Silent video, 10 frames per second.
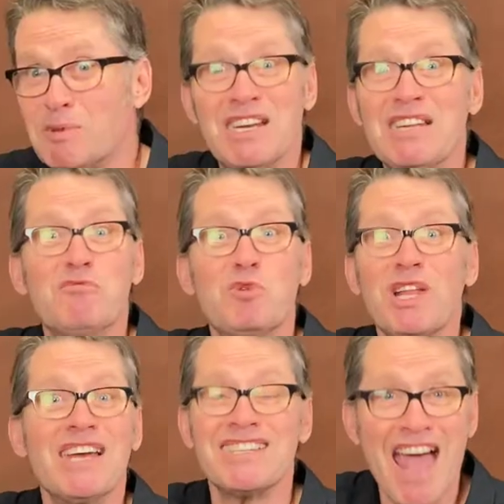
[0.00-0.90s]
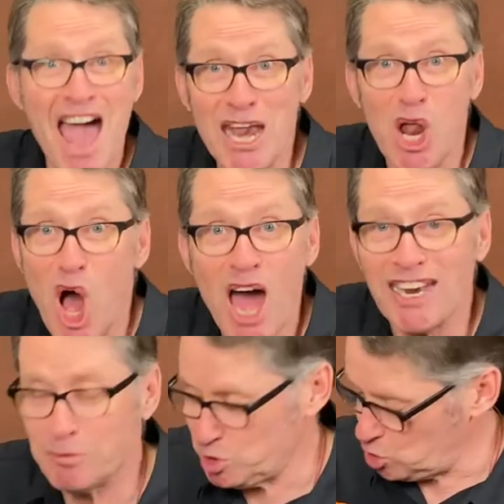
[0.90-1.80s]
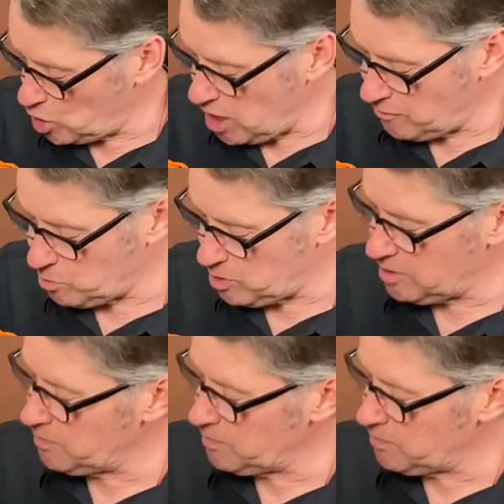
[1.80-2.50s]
I didn't even realize I had it on. It was so comfortable.